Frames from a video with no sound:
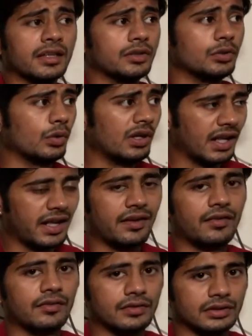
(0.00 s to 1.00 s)
you'll
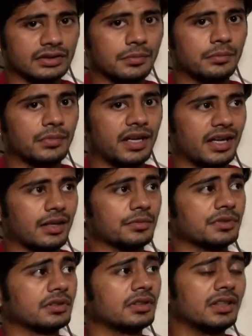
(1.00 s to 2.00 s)
have some abs.